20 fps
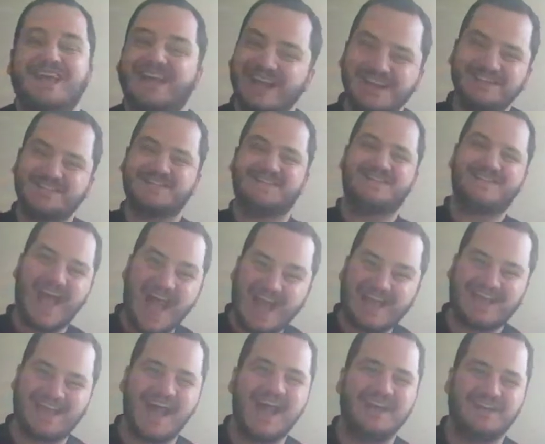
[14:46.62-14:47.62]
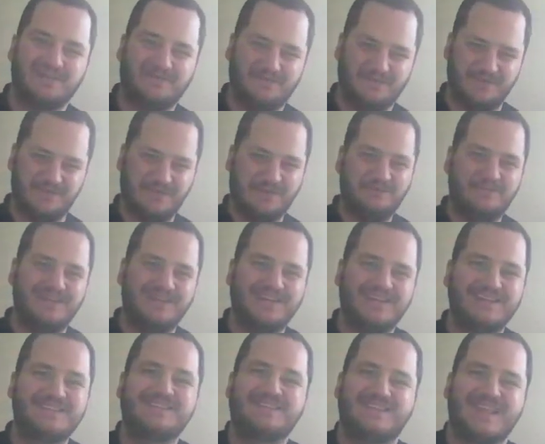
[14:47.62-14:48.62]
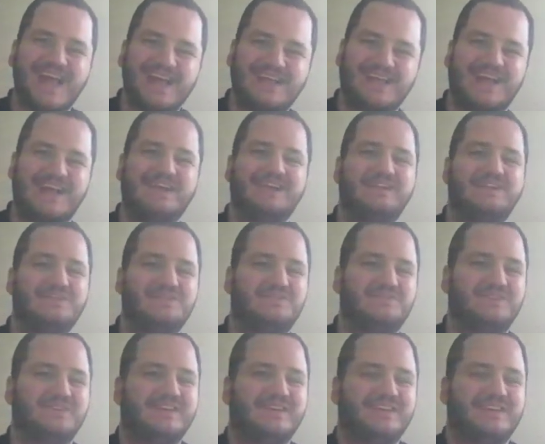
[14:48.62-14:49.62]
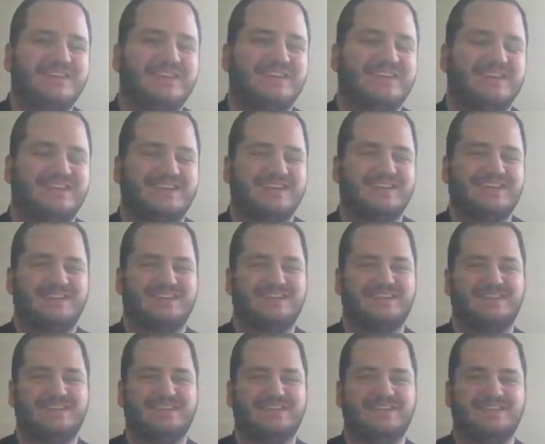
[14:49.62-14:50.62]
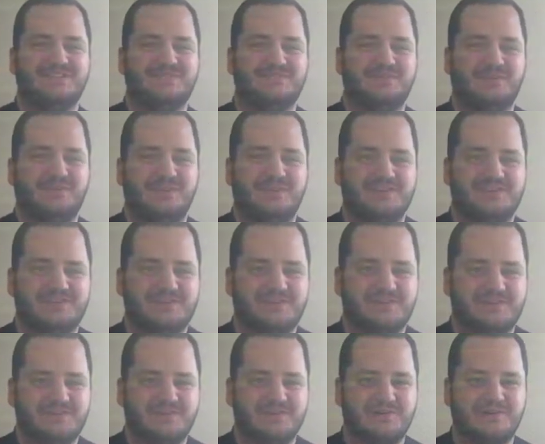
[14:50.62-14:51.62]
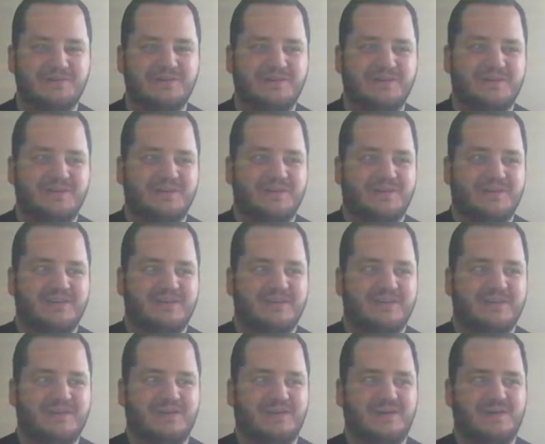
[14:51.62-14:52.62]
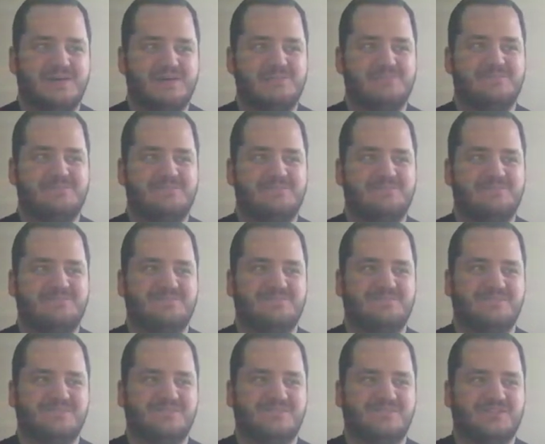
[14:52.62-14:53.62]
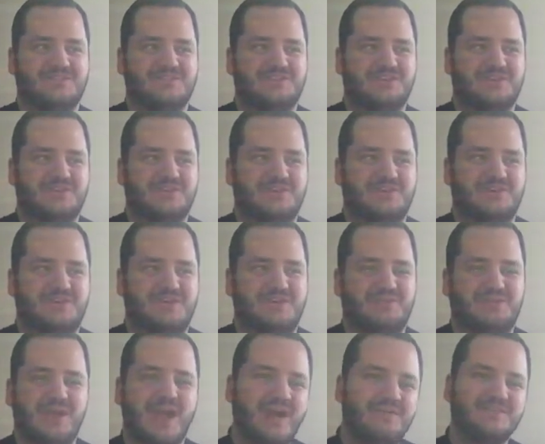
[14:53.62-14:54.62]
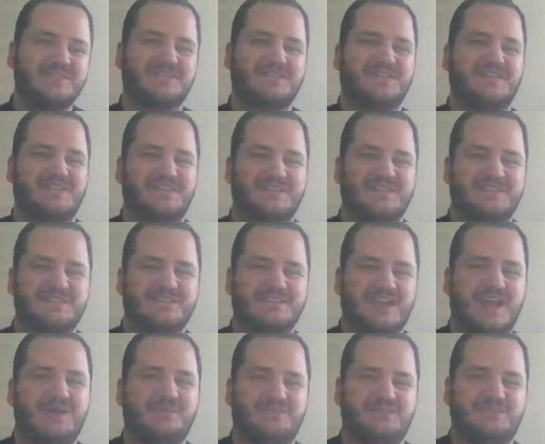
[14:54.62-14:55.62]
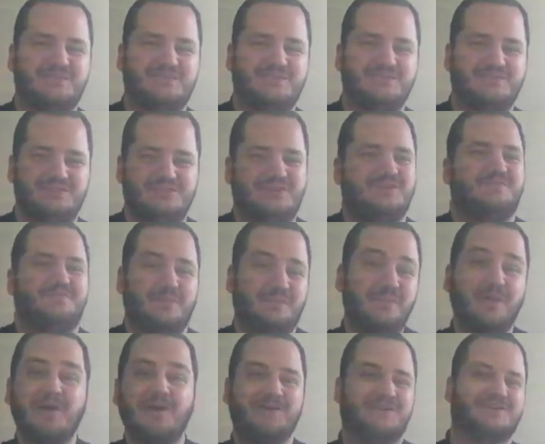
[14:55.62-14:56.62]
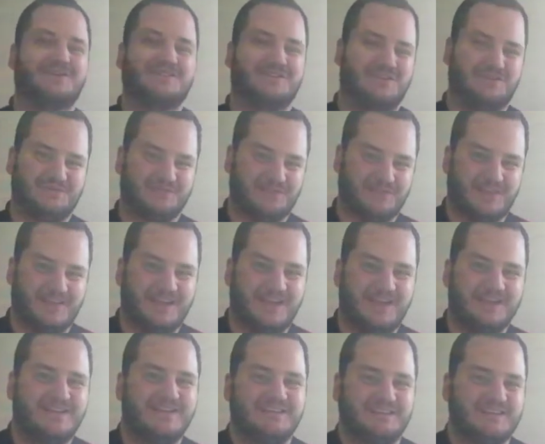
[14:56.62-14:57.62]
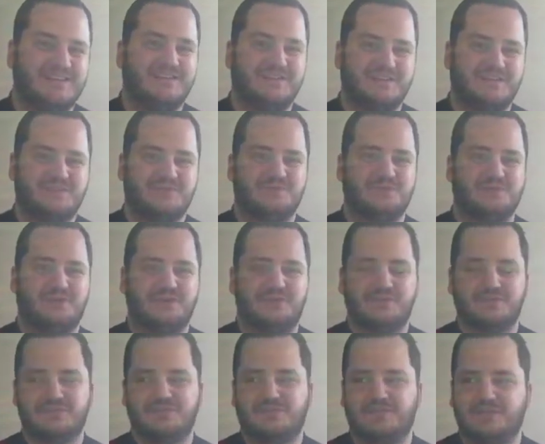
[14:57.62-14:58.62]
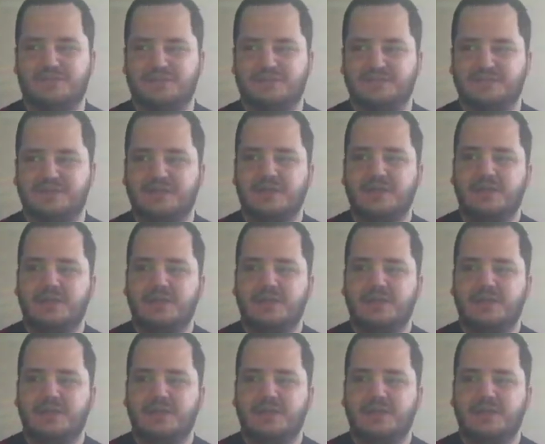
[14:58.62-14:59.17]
it's that kind of film. It's that kind of experience. So if you haven't seen this, I would prepare yourself for that. It is one of those films.